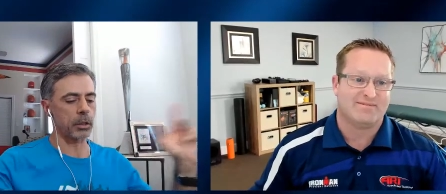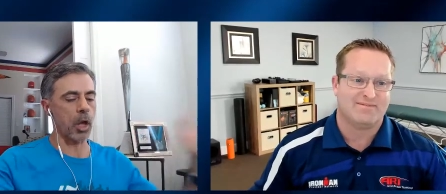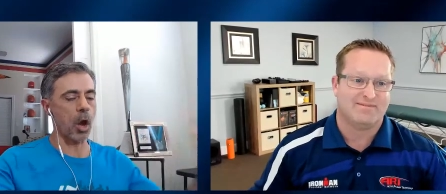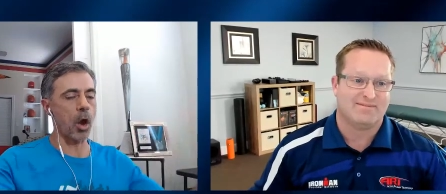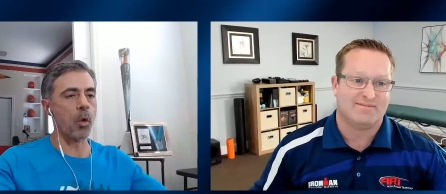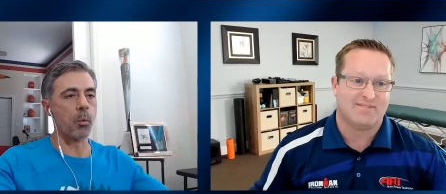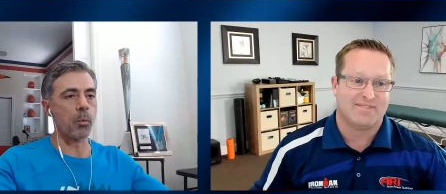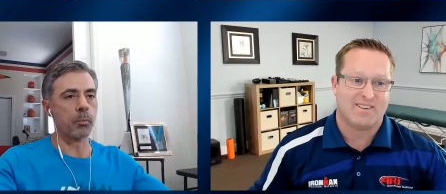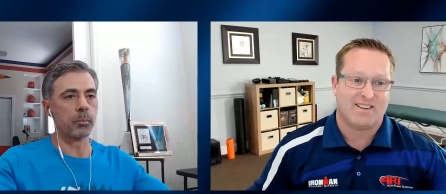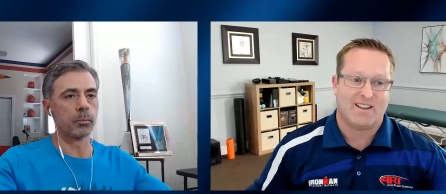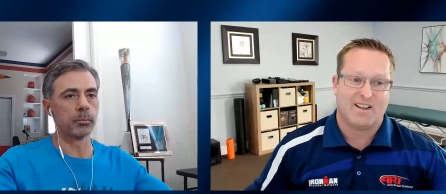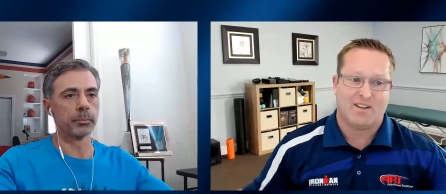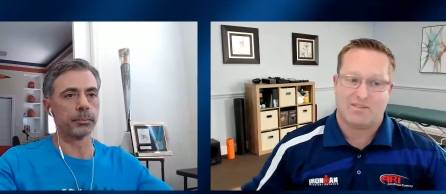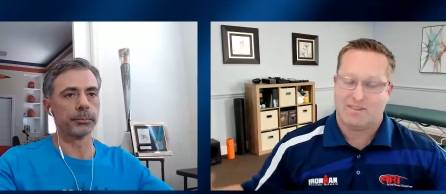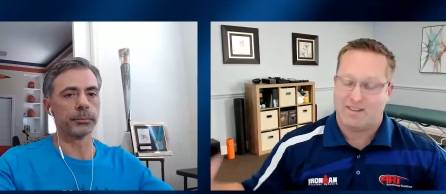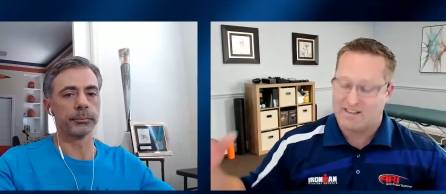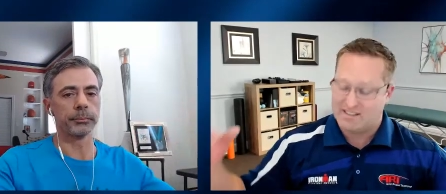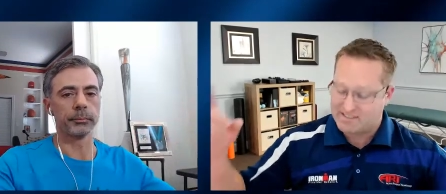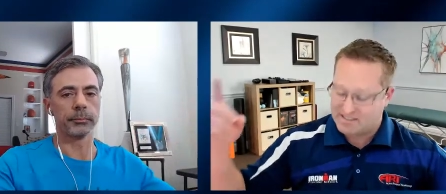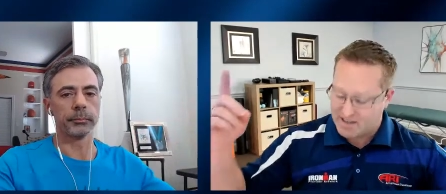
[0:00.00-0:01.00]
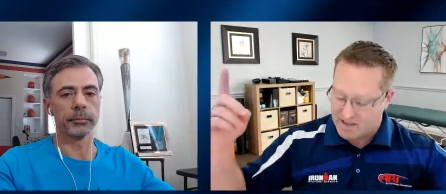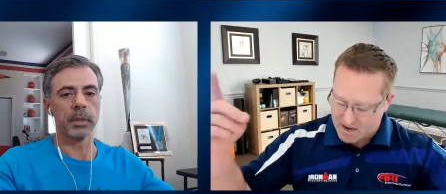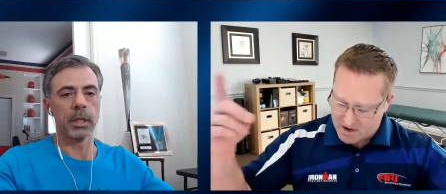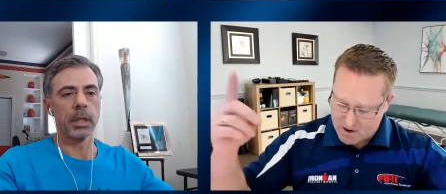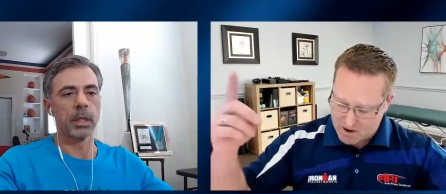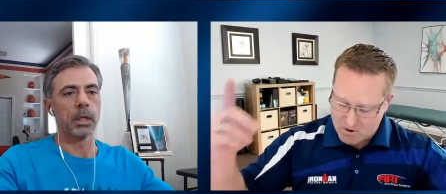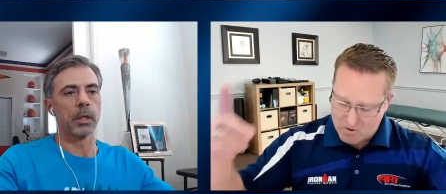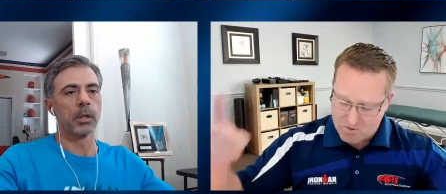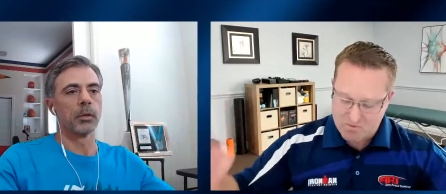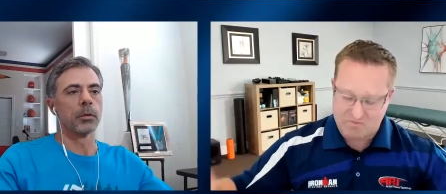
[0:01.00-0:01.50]
Speaker 1: go. Let's
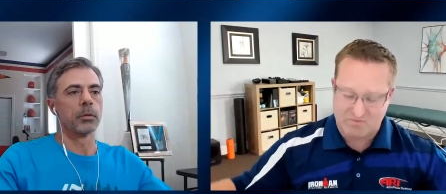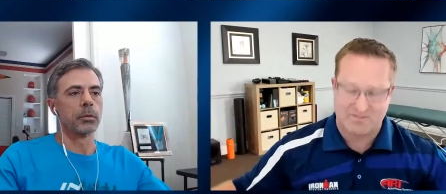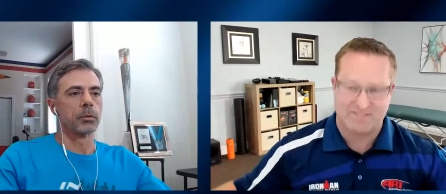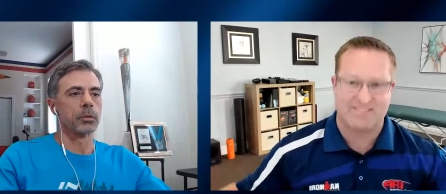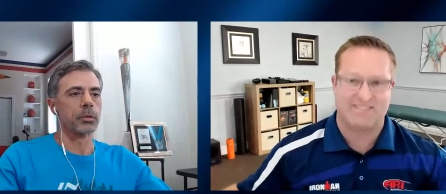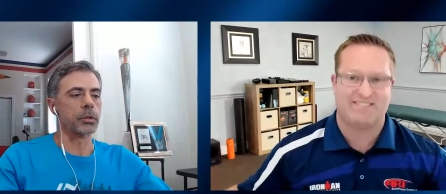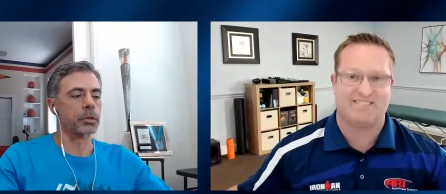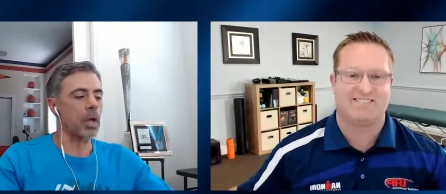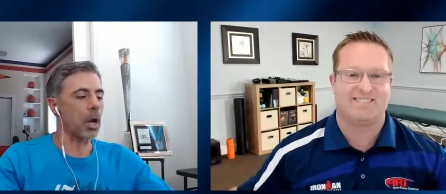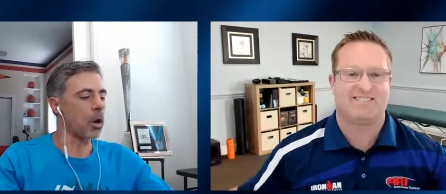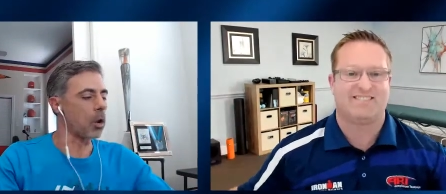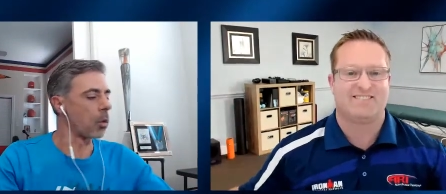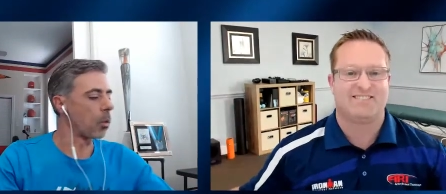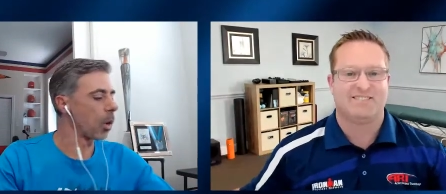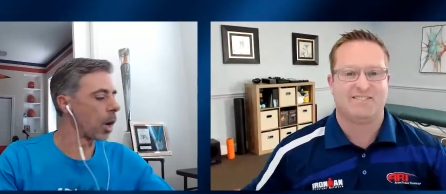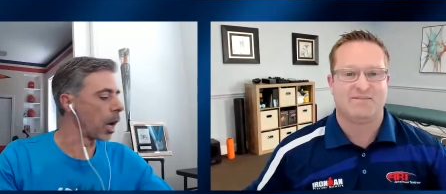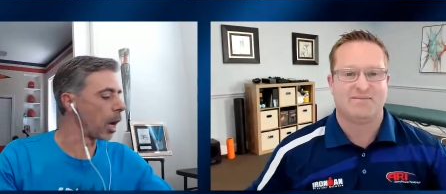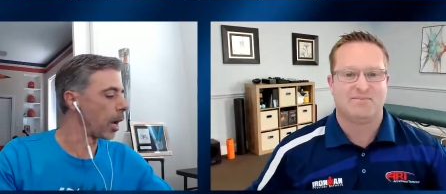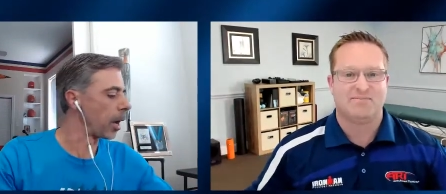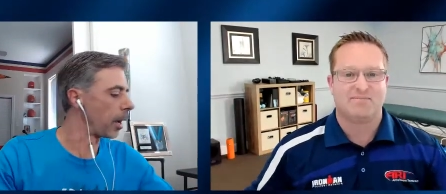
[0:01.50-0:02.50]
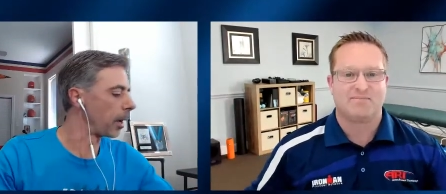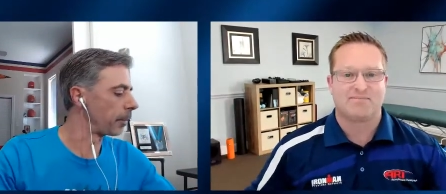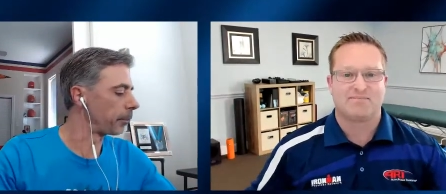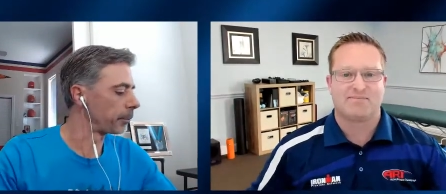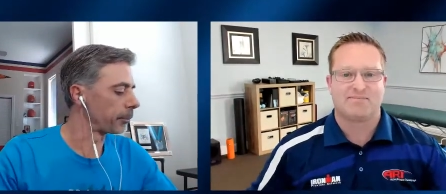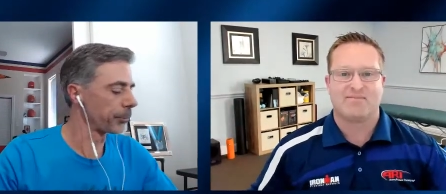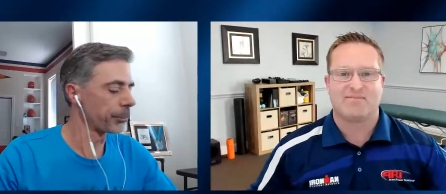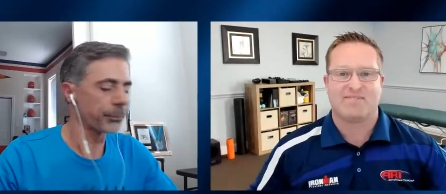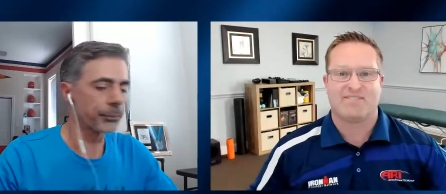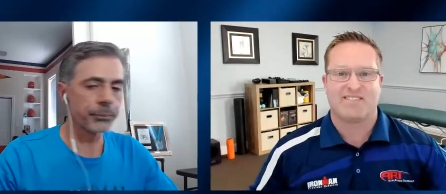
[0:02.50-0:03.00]
go. So,
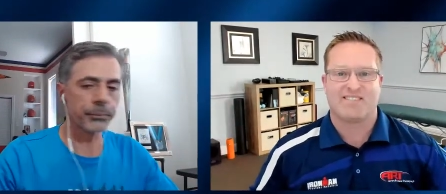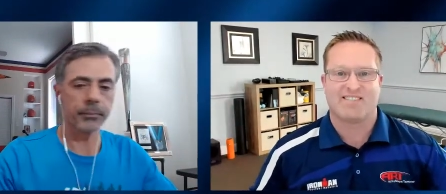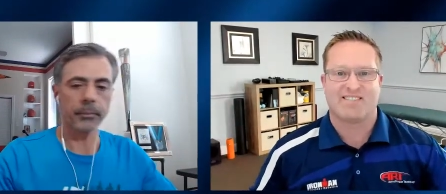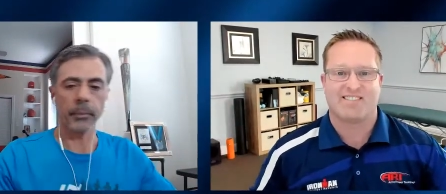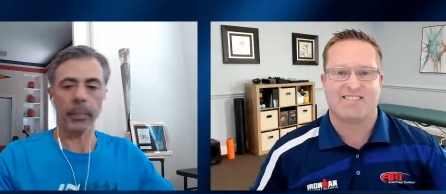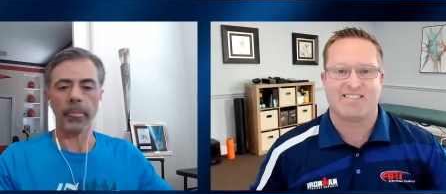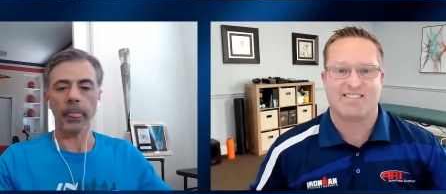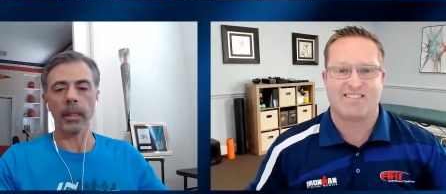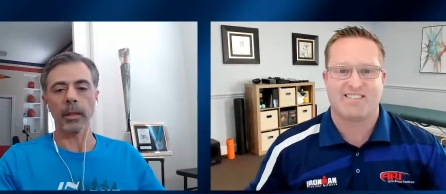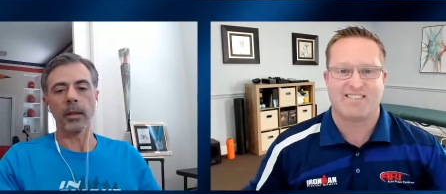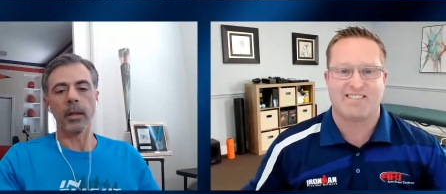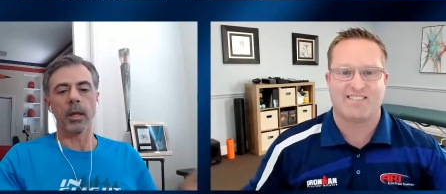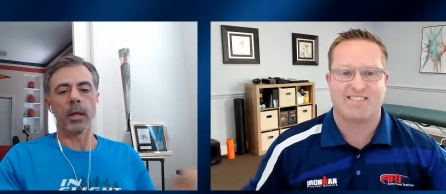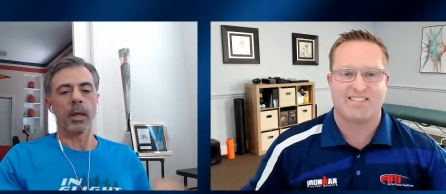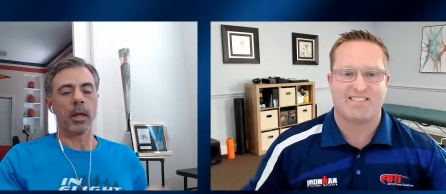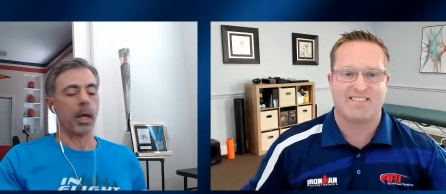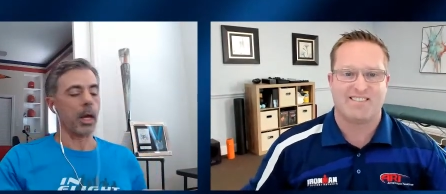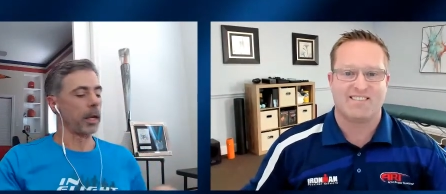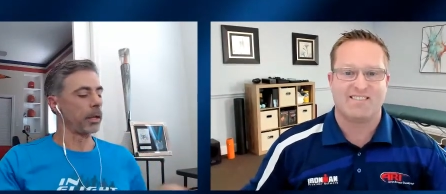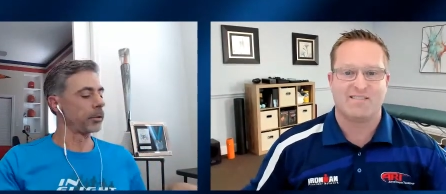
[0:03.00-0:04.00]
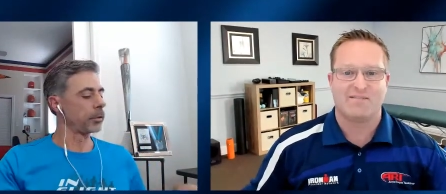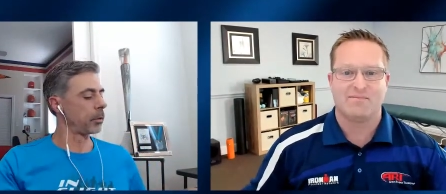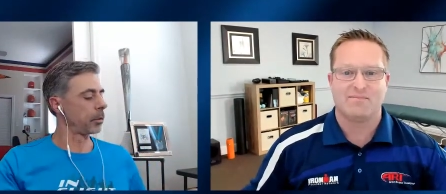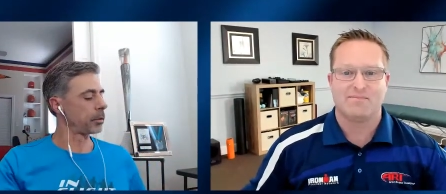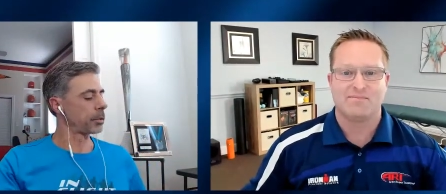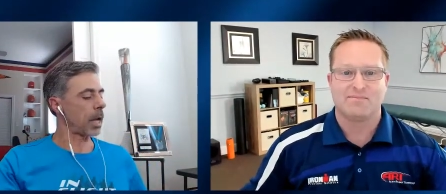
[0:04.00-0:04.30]
um, how you doing,